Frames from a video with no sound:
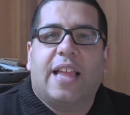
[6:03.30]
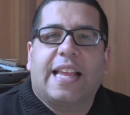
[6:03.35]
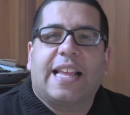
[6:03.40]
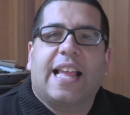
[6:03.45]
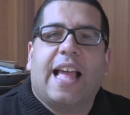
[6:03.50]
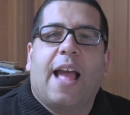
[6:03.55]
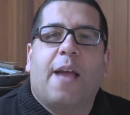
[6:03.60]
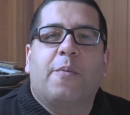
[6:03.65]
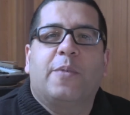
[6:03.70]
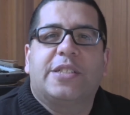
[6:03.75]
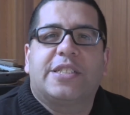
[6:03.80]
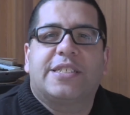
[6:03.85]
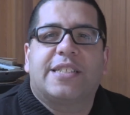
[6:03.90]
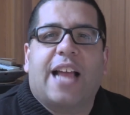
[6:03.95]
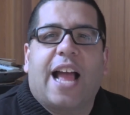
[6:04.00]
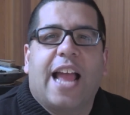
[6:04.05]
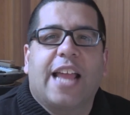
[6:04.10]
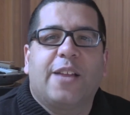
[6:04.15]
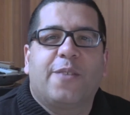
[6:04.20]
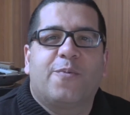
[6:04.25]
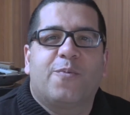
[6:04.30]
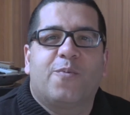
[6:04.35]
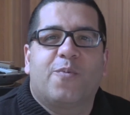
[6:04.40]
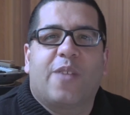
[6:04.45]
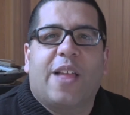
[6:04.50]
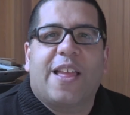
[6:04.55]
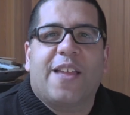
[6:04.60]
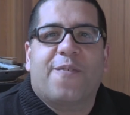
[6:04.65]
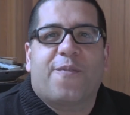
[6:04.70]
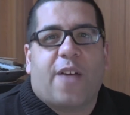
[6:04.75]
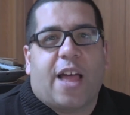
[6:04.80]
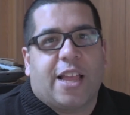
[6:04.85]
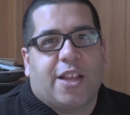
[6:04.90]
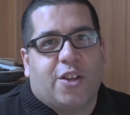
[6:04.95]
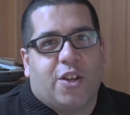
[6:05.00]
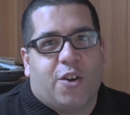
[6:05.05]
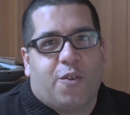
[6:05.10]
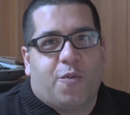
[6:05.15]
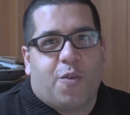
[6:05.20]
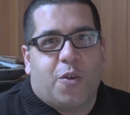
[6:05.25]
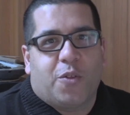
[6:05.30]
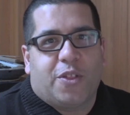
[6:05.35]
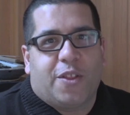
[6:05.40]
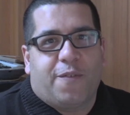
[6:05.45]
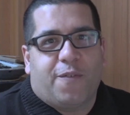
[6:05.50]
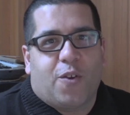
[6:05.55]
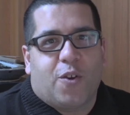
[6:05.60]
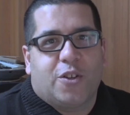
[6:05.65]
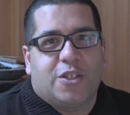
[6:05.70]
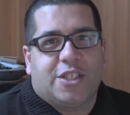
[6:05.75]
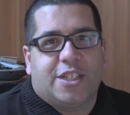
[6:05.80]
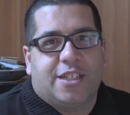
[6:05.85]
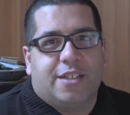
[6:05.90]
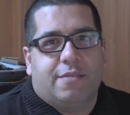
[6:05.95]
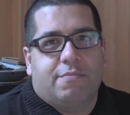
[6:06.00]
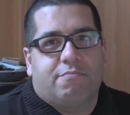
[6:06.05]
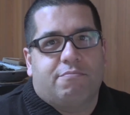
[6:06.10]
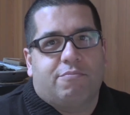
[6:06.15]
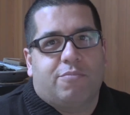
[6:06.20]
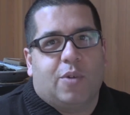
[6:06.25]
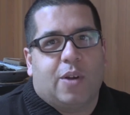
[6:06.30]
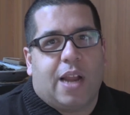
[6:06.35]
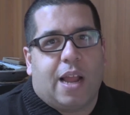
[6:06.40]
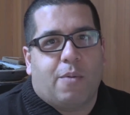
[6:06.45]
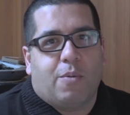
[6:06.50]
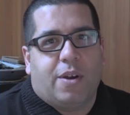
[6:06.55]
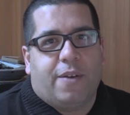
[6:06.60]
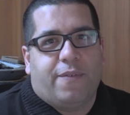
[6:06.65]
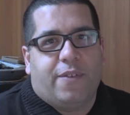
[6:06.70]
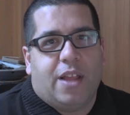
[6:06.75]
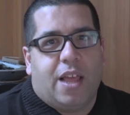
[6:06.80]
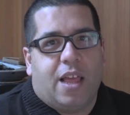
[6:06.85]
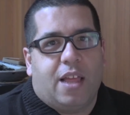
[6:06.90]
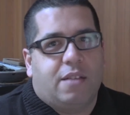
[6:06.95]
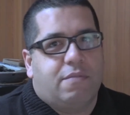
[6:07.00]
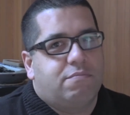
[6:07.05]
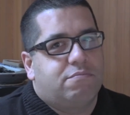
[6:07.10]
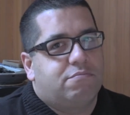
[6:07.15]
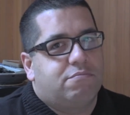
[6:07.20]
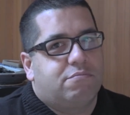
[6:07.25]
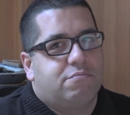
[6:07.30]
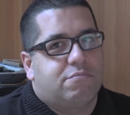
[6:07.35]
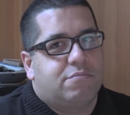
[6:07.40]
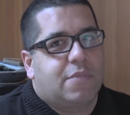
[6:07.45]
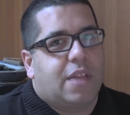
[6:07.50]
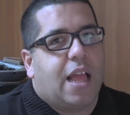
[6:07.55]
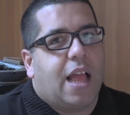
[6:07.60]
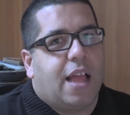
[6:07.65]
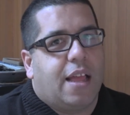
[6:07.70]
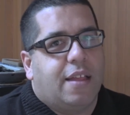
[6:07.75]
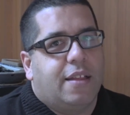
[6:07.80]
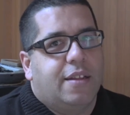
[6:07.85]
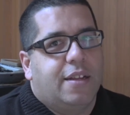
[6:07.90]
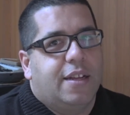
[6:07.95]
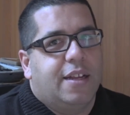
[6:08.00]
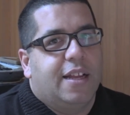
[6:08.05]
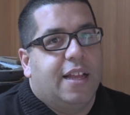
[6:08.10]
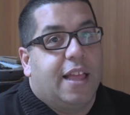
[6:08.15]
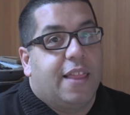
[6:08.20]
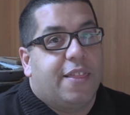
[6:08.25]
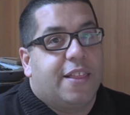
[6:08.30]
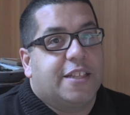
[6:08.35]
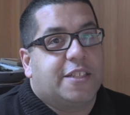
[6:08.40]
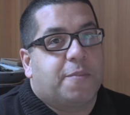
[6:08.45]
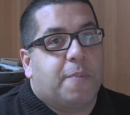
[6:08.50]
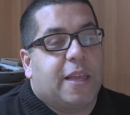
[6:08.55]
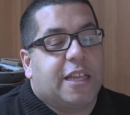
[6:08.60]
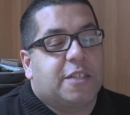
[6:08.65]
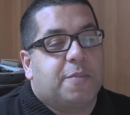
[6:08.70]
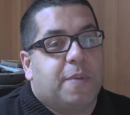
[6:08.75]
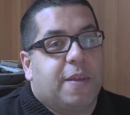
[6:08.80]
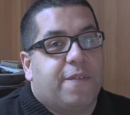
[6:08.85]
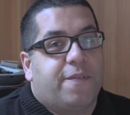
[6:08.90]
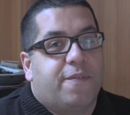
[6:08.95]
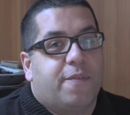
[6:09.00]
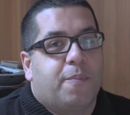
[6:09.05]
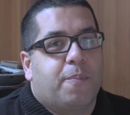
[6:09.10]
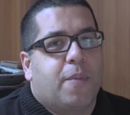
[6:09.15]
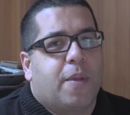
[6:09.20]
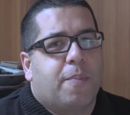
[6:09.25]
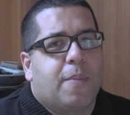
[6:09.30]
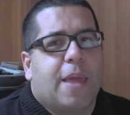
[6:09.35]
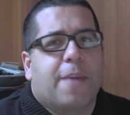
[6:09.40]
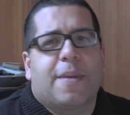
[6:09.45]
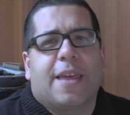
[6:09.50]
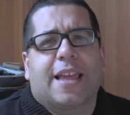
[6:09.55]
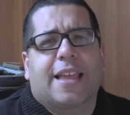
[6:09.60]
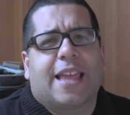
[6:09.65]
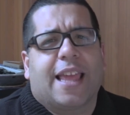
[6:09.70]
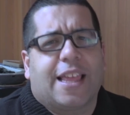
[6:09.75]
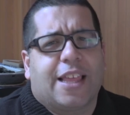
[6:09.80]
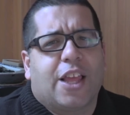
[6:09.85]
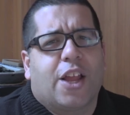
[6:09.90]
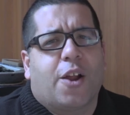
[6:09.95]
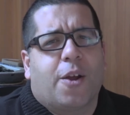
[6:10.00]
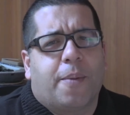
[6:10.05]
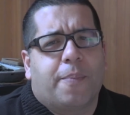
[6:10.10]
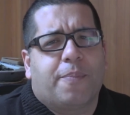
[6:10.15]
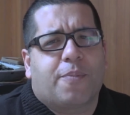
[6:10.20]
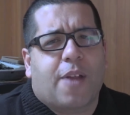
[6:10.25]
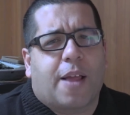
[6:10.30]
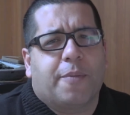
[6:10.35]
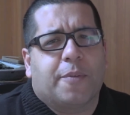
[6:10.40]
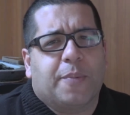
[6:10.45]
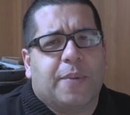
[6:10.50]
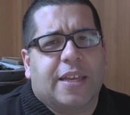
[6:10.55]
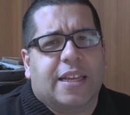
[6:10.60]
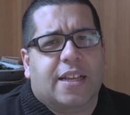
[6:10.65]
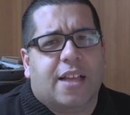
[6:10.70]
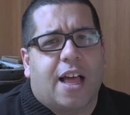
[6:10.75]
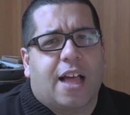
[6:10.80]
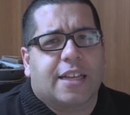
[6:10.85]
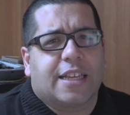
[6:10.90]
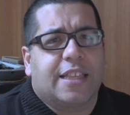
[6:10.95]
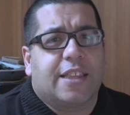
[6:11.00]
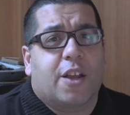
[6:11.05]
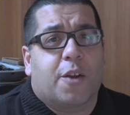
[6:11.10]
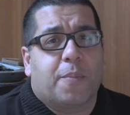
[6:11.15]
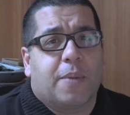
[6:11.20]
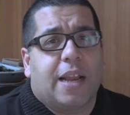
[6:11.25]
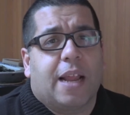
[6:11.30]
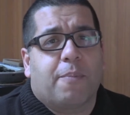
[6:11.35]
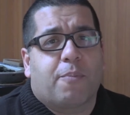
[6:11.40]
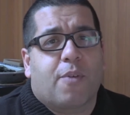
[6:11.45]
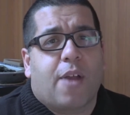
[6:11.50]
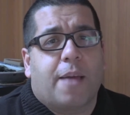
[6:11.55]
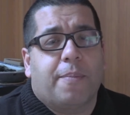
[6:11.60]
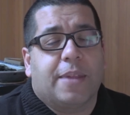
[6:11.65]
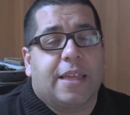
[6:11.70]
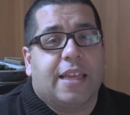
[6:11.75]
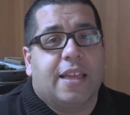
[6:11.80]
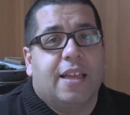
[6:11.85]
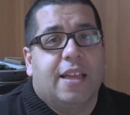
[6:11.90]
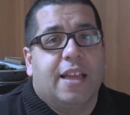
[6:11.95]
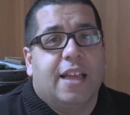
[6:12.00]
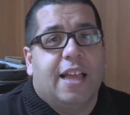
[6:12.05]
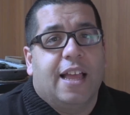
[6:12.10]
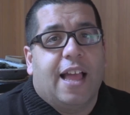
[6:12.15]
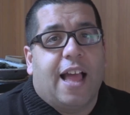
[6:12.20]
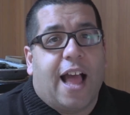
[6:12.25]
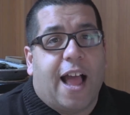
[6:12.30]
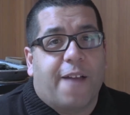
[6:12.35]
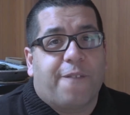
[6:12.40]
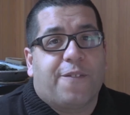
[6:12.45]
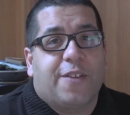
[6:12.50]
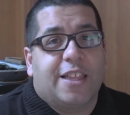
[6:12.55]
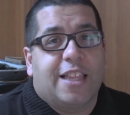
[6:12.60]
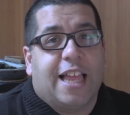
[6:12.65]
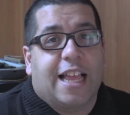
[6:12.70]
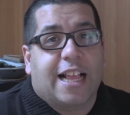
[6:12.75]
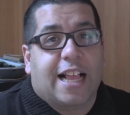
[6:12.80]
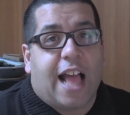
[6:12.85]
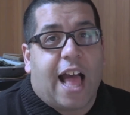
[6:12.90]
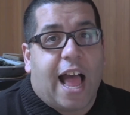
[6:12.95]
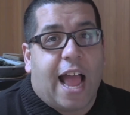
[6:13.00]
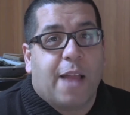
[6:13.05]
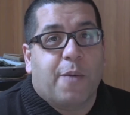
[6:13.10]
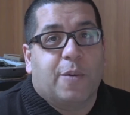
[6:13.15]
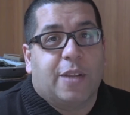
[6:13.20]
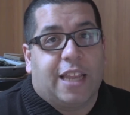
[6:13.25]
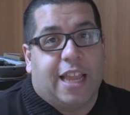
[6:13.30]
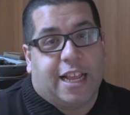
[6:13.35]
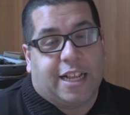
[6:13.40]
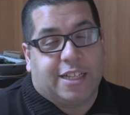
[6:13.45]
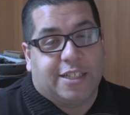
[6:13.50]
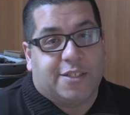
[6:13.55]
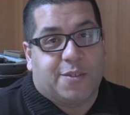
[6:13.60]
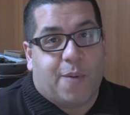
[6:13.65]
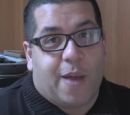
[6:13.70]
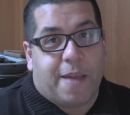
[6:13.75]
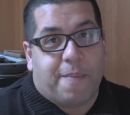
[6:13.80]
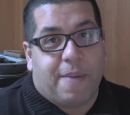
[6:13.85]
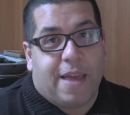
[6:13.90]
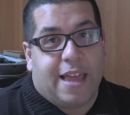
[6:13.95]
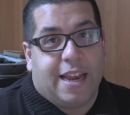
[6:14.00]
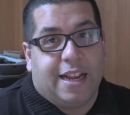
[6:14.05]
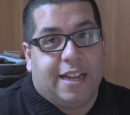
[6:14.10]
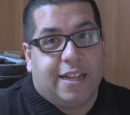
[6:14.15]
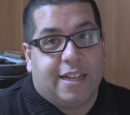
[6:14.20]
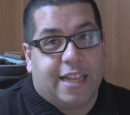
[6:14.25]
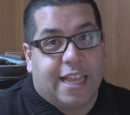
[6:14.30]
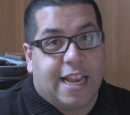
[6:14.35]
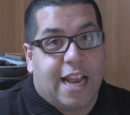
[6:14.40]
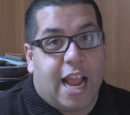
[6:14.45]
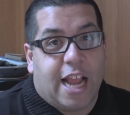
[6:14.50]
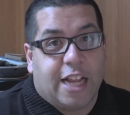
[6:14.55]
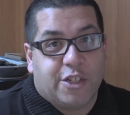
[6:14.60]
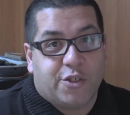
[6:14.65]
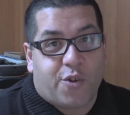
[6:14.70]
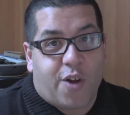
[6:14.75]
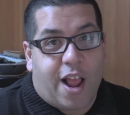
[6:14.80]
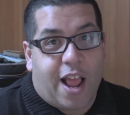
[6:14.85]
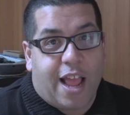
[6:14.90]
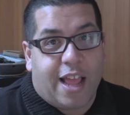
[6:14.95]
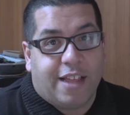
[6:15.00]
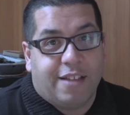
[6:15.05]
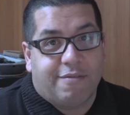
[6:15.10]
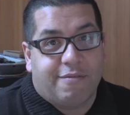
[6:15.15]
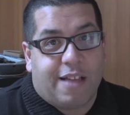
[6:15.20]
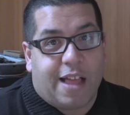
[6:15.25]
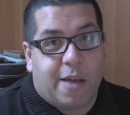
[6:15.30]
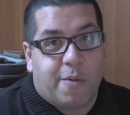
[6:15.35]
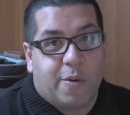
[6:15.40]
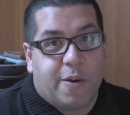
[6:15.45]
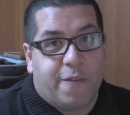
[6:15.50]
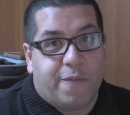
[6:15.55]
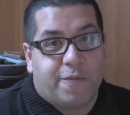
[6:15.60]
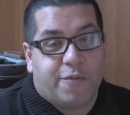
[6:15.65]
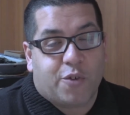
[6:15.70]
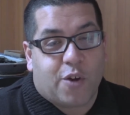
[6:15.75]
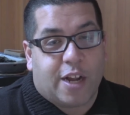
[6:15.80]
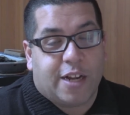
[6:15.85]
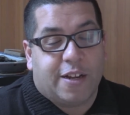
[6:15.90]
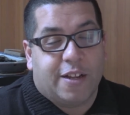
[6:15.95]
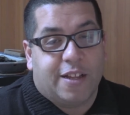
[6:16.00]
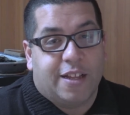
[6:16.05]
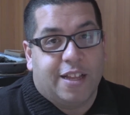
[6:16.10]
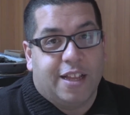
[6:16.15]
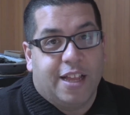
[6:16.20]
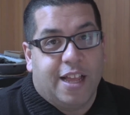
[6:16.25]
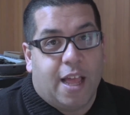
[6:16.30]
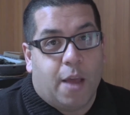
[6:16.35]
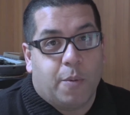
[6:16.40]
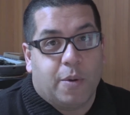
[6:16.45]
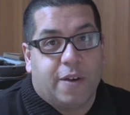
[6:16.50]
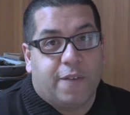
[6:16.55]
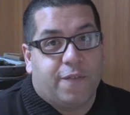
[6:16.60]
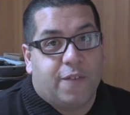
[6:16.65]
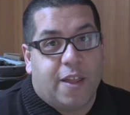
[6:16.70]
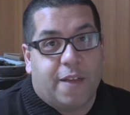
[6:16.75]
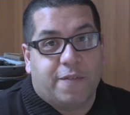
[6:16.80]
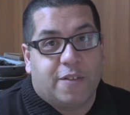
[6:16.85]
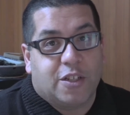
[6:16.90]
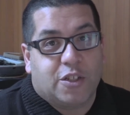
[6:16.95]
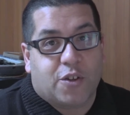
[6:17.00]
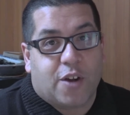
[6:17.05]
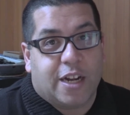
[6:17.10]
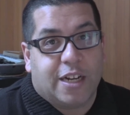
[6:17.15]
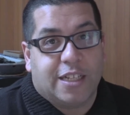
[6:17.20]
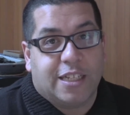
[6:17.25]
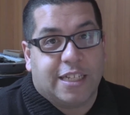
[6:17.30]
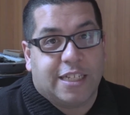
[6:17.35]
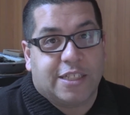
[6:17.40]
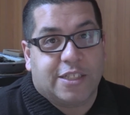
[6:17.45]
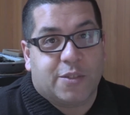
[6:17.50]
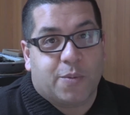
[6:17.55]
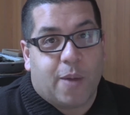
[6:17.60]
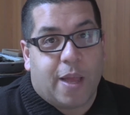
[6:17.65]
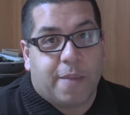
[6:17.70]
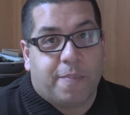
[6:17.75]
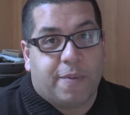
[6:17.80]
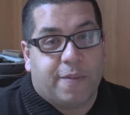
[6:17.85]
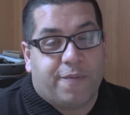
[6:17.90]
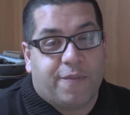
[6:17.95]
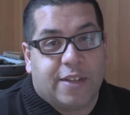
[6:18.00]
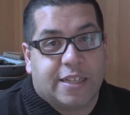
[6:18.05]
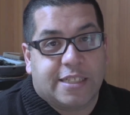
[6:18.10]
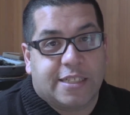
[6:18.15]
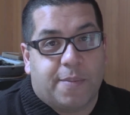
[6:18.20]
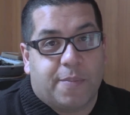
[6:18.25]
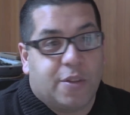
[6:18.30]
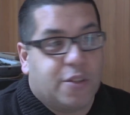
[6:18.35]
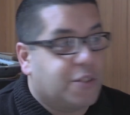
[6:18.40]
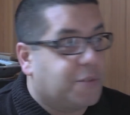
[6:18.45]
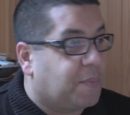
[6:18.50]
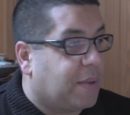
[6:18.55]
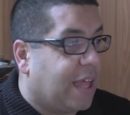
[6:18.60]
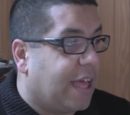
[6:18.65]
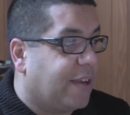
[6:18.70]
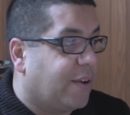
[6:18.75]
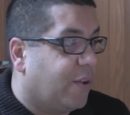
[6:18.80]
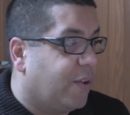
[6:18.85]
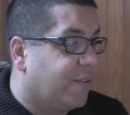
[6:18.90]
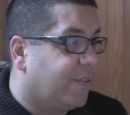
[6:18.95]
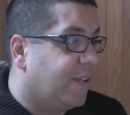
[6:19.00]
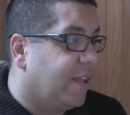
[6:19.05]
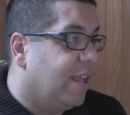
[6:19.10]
I wish if I could have wrote the version, what I would have done. This makes me, maybe I can't, you know, I'm probably being cocky there, but I feel like I would like a swipe at it. Can I try? I would have loved to try to at least swipe and fix some of those plot holes.